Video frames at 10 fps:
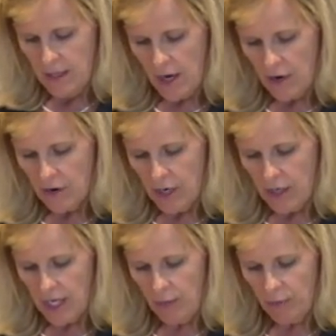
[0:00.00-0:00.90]
Our
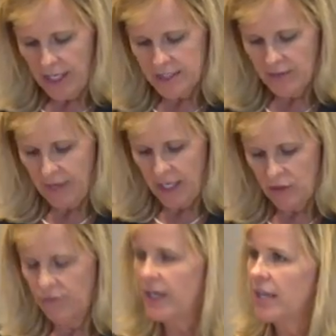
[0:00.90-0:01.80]
uh, comprehensive
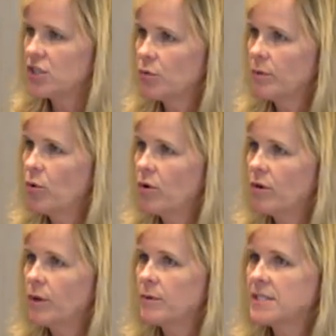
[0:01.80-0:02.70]
annual financial report,
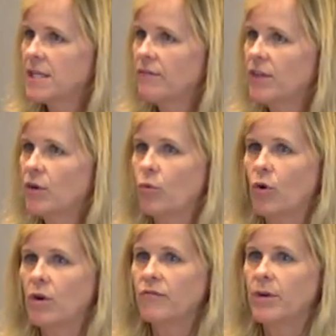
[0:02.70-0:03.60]
we received the
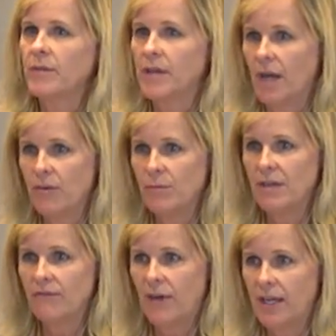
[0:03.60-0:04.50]
award from the
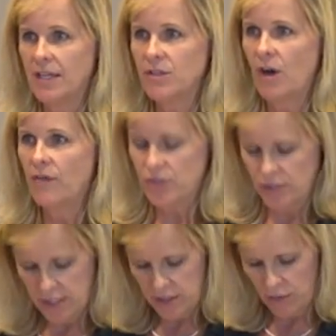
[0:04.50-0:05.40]
Government Finance
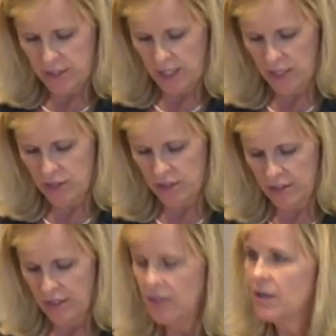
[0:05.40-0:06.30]
Officers
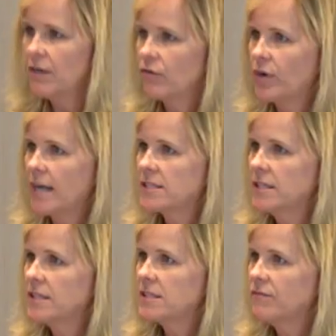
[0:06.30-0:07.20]
Association for
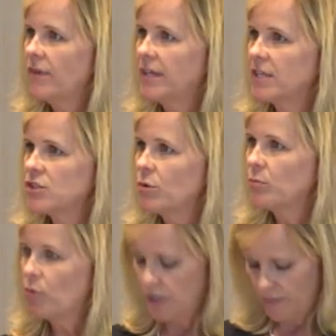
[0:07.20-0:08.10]
excellence in financial
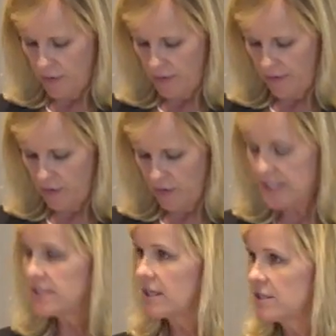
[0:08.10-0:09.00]
reporting for the
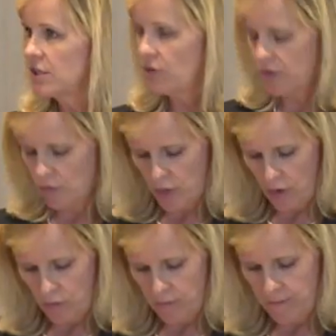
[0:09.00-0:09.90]
36th year in a
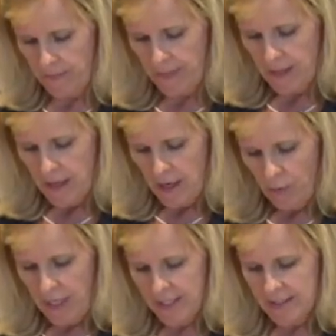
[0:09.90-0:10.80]
row.
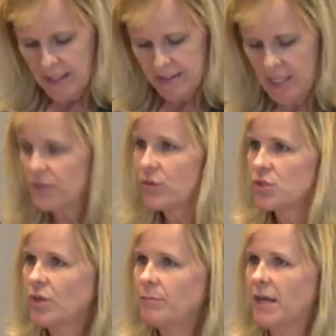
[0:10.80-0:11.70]
We had a successful
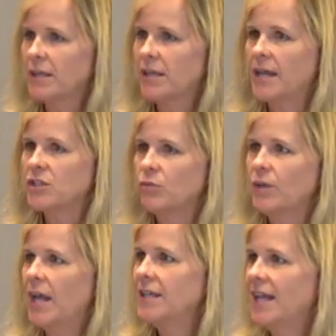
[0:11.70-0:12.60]
street bond election.
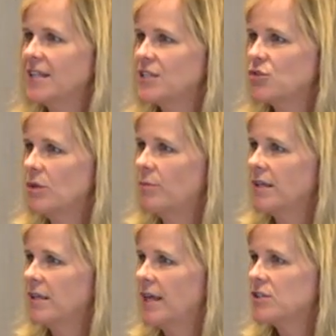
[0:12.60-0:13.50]
We hadn't had a street
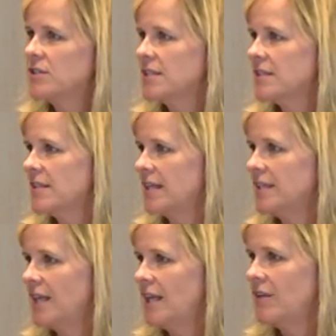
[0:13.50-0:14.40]
bond election since
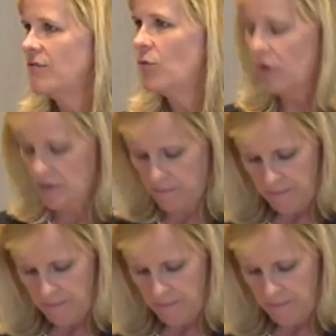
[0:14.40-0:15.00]
1984.